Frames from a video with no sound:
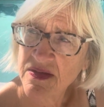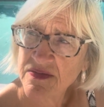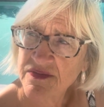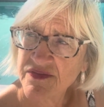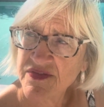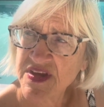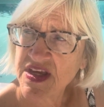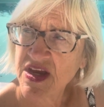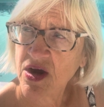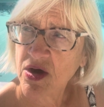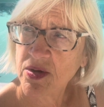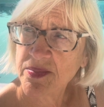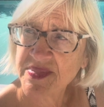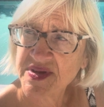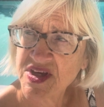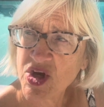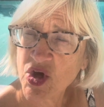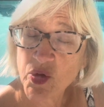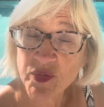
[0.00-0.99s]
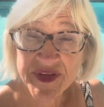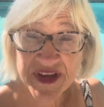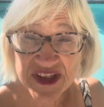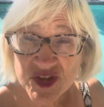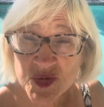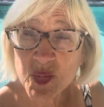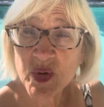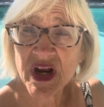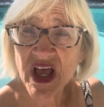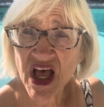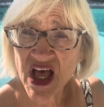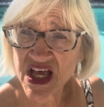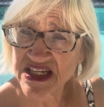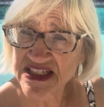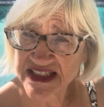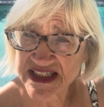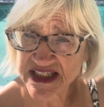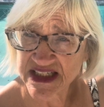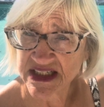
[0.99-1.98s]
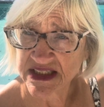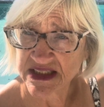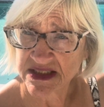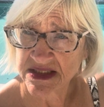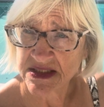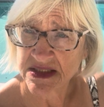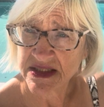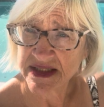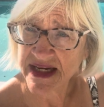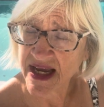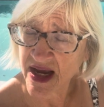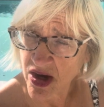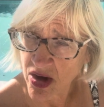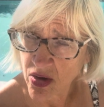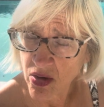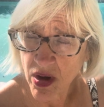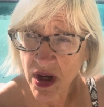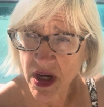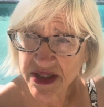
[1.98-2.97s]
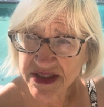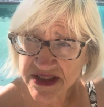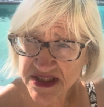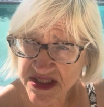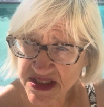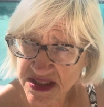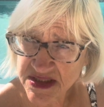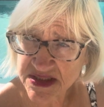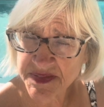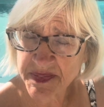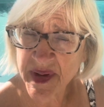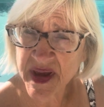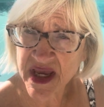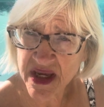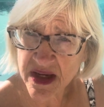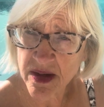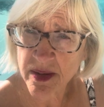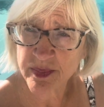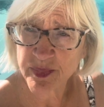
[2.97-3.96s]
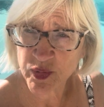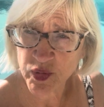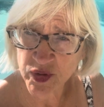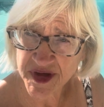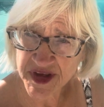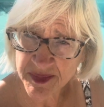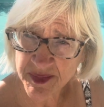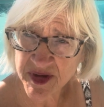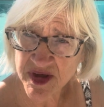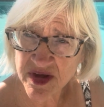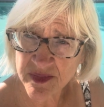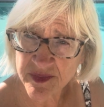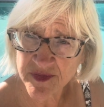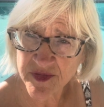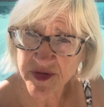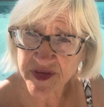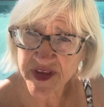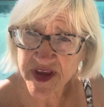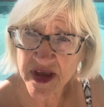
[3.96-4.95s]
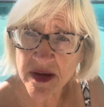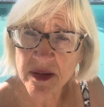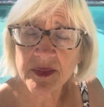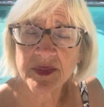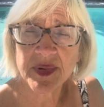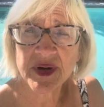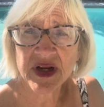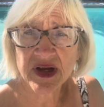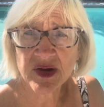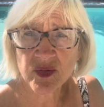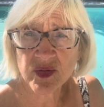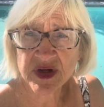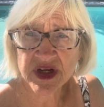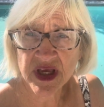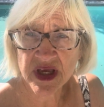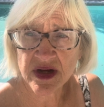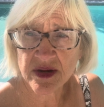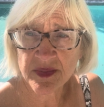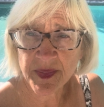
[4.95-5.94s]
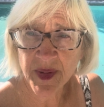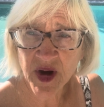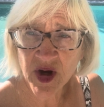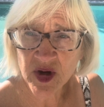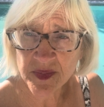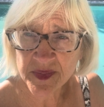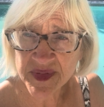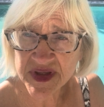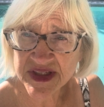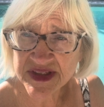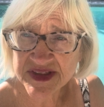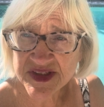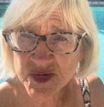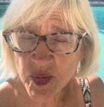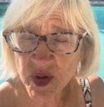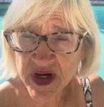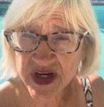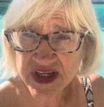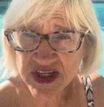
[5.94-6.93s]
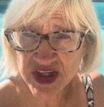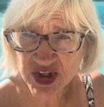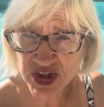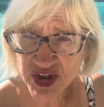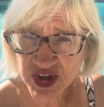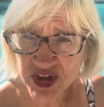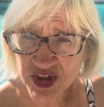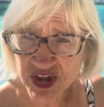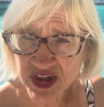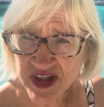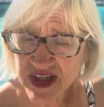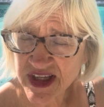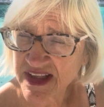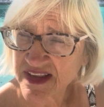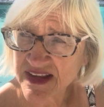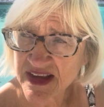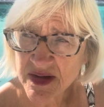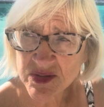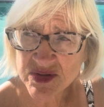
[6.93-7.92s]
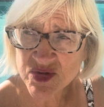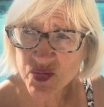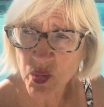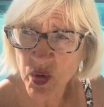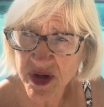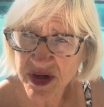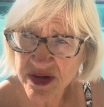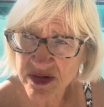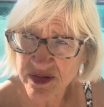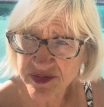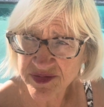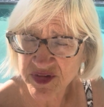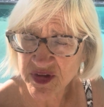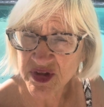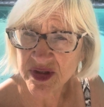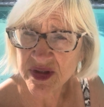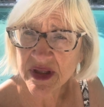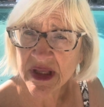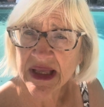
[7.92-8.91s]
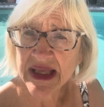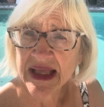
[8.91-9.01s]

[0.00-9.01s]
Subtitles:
VRBO. That's what I did. Now, I did pay a premium for that, but I would get apartments where I could cook, and that was wonderful.